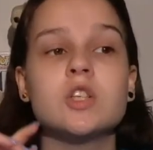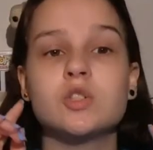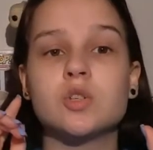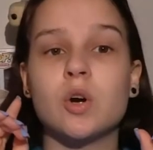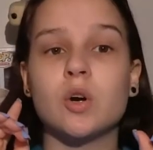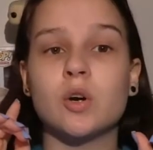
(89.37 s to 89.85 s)

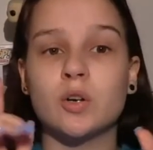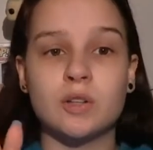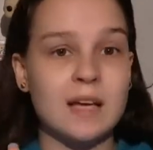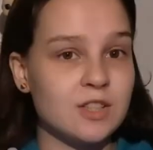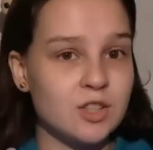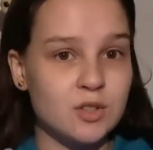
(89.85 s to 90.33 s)
So
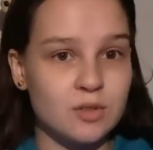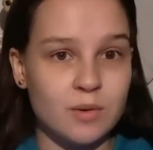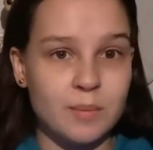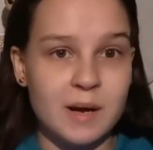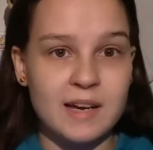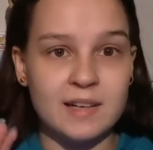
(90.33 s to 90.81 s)
that's just a
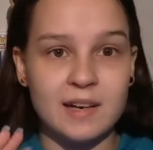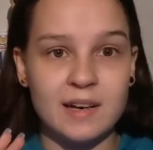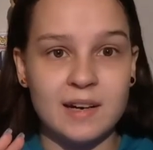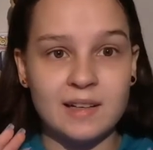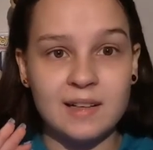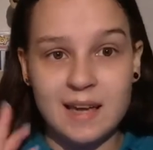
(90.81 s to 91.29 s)

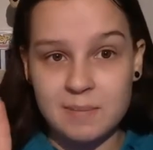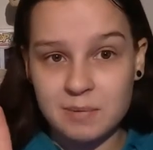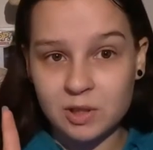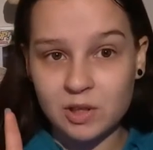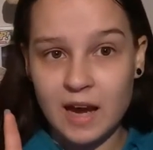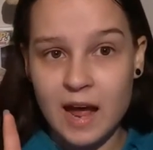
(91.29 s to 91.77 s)
reminder, keep
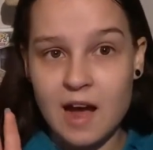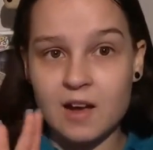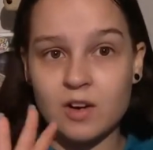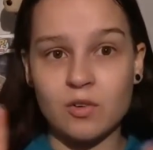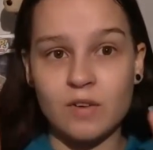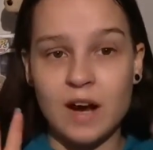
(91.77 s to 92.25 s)
a
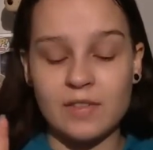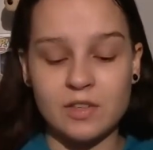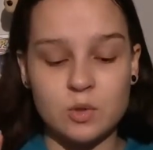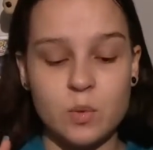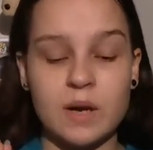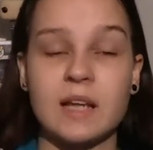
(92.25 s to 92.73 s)
lookout around
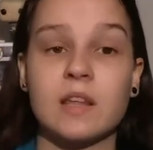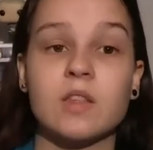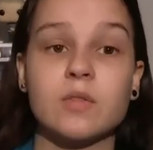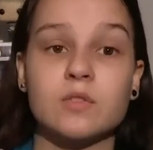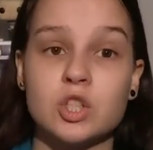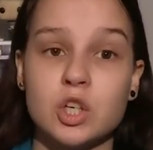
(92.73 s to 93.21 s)
the
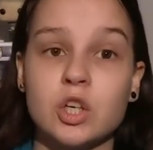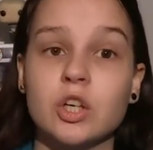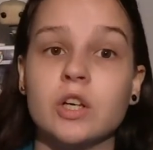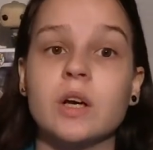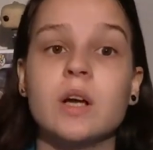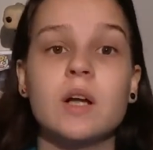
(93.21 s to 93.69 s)
20th of
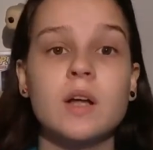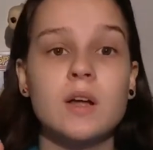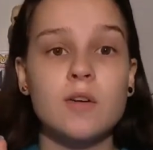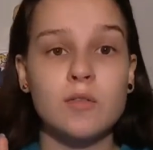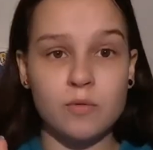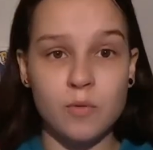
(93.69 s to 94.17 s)
June
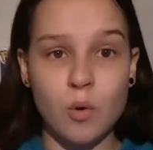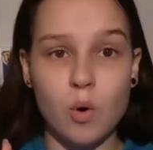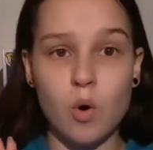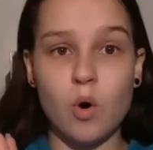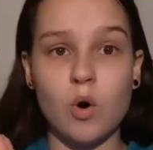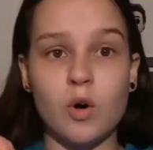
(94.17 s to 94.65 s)

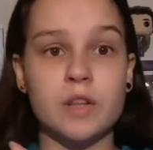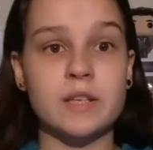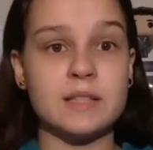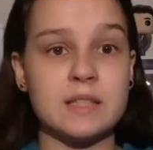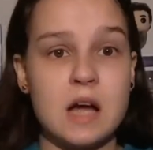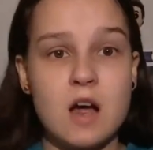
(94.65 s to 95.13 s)
for
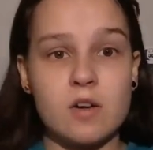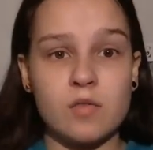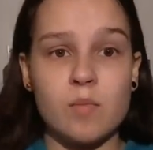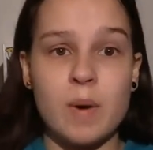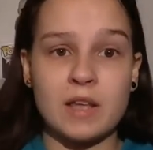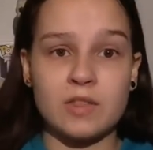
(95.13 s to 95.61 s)
the start
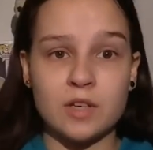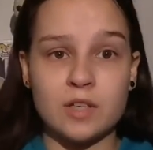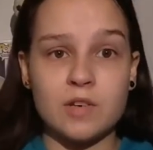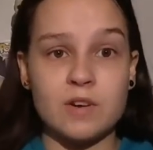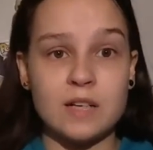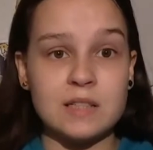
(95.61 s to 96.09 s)
of my
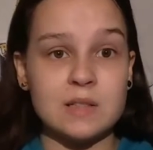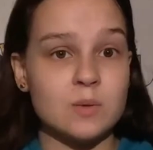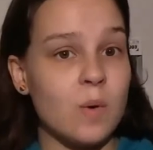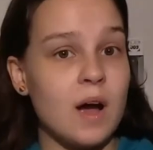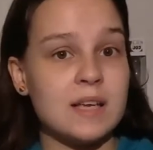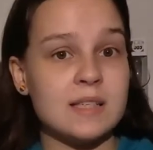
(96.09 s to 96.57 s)
13
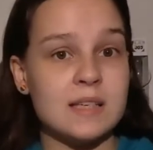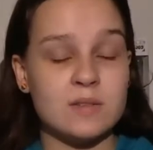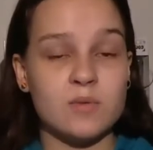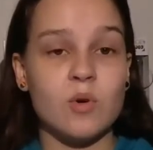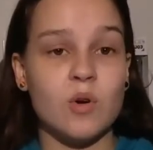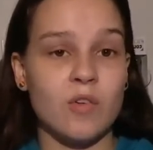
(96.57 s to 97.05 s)
Reasons Why
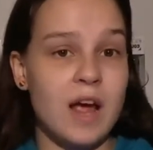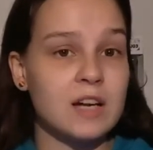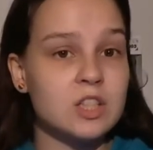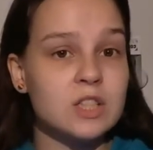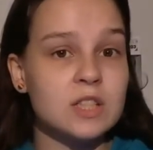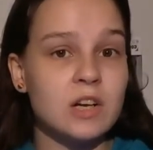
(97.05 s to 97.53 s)
Season 4
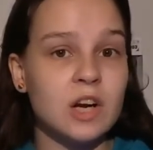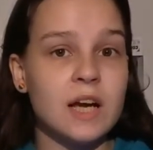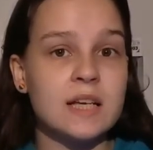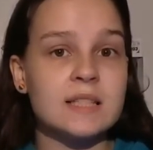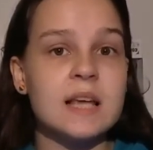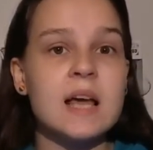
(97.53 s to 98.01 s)
reaction
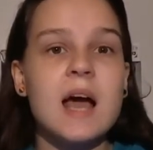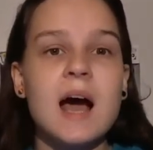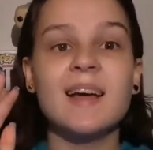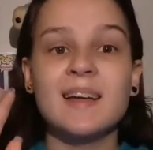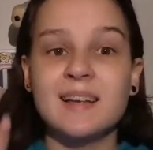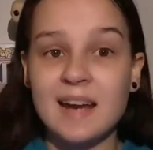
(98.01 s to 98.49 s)
series.
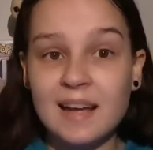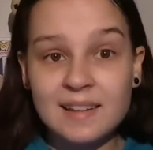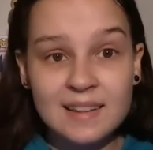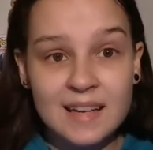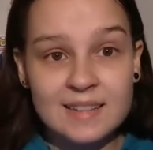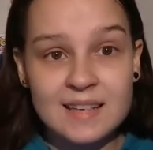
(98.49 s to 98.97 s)
Now
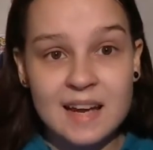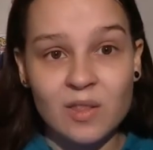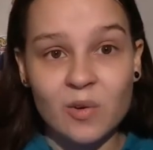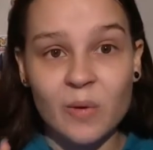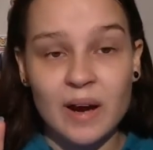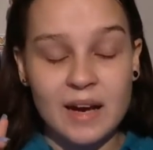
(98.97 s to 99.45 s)
that that's out
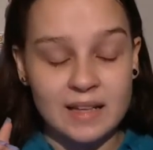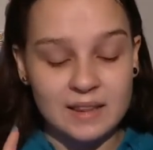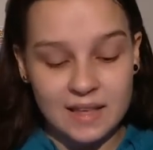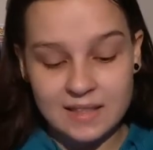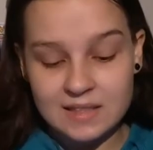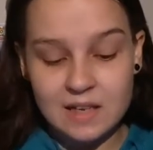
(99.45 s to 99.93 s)
of the way,
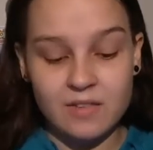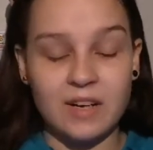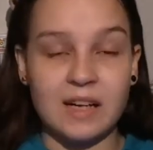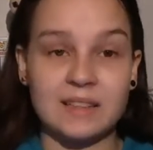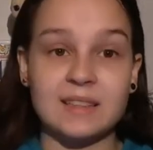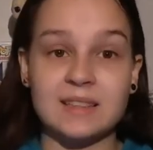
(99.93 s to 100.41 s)
let's start
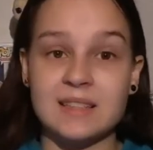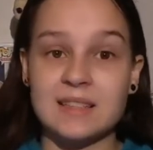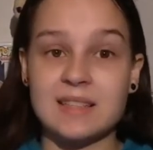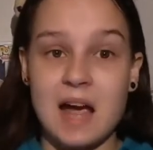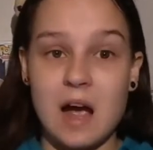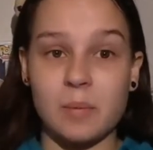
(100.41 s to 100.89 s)
reacting to
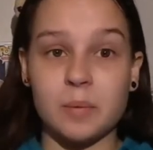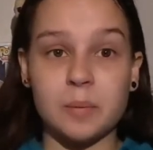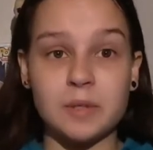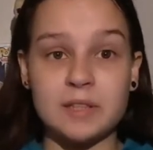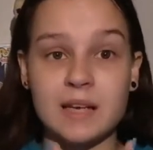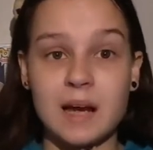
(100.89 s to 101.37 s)
this
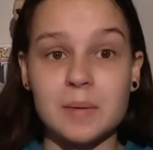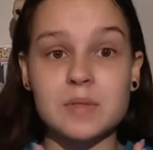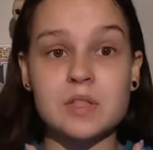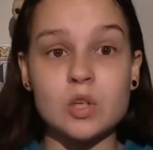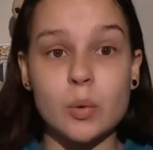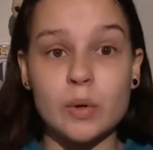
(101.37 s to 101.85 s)
album because I'm
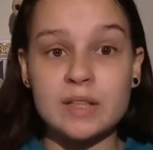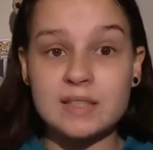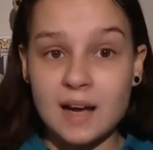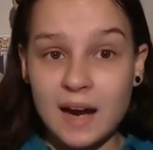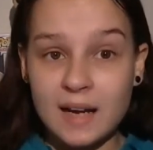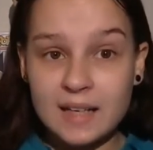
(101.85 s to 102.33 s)
so
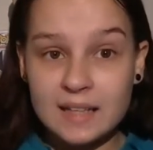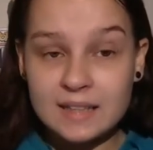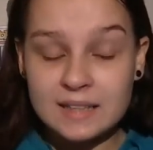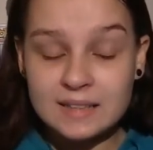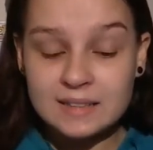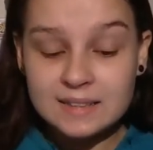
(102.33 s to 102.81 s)

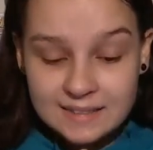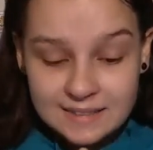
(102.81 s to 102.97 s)
excited.